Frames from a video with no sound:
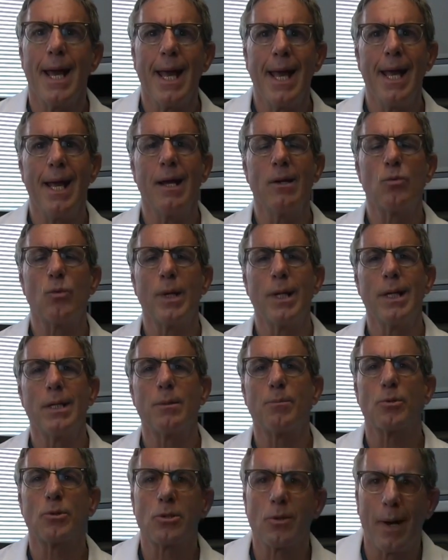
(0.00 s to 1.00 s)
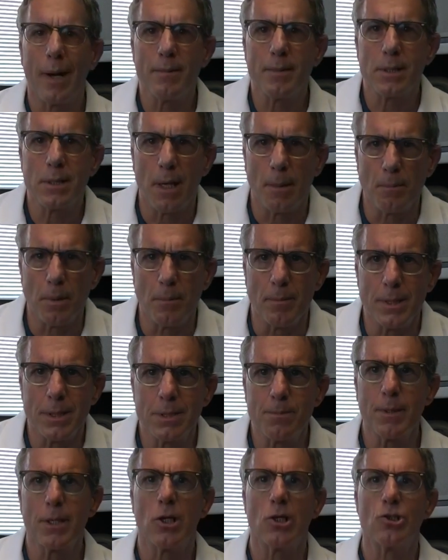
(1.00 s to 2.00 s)
and we need to prescribe
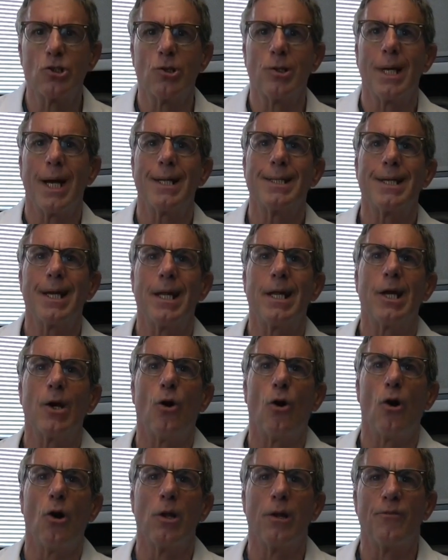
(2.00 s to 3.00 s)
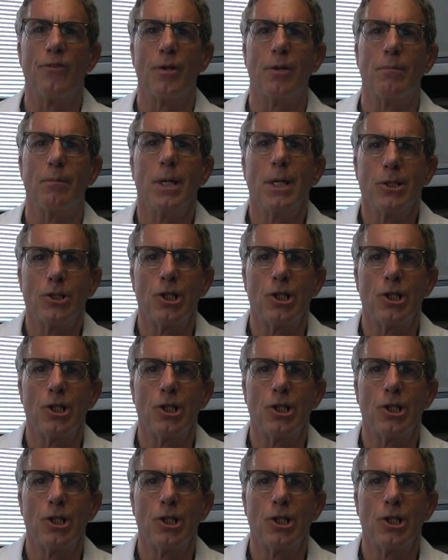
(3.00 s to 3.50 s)
supplements because you're not getting all of them